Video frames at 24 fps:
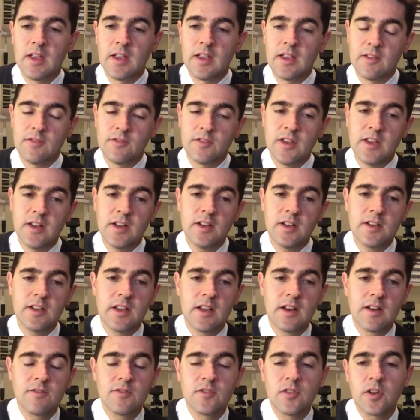if needed,
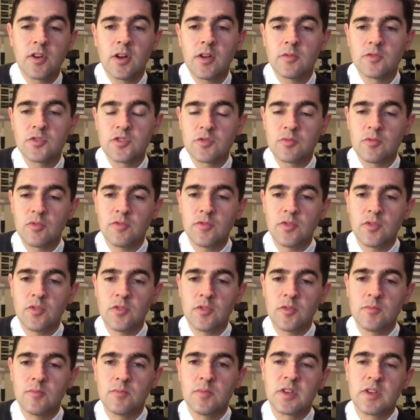and if not, I'll just review
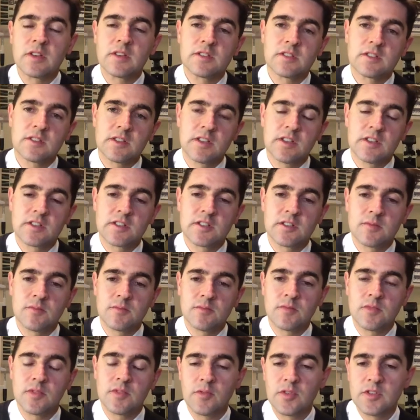them because there's
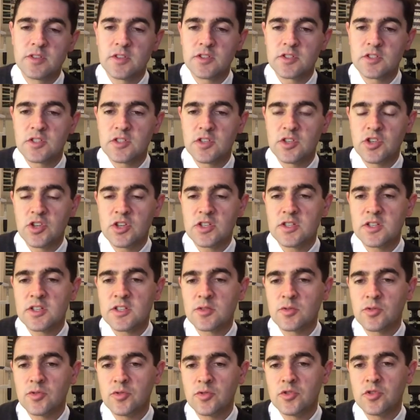some research to suggest
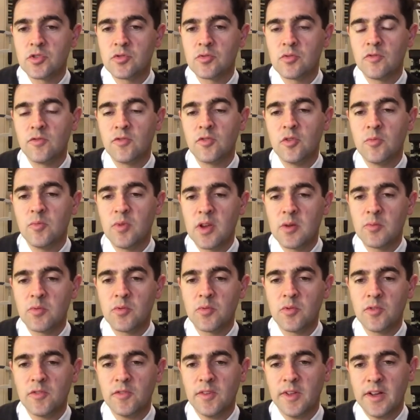it's good to review people
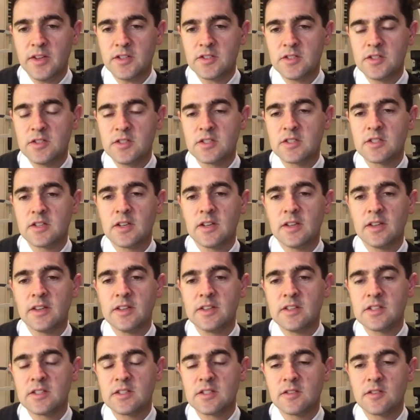with lashes at
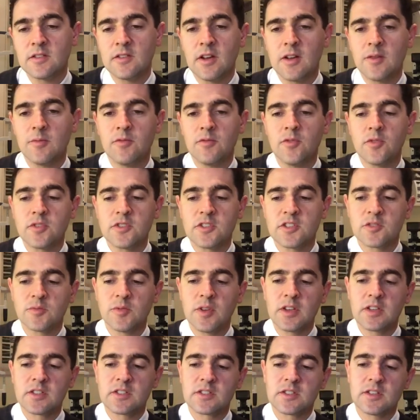least 4 to 6
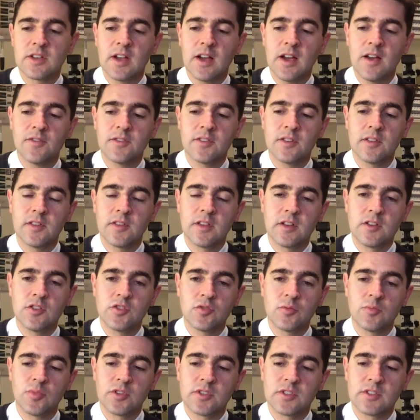weeks after the
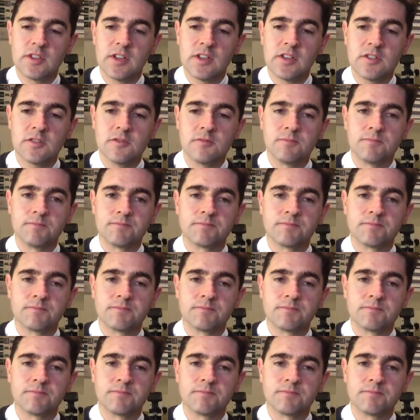initial presentation.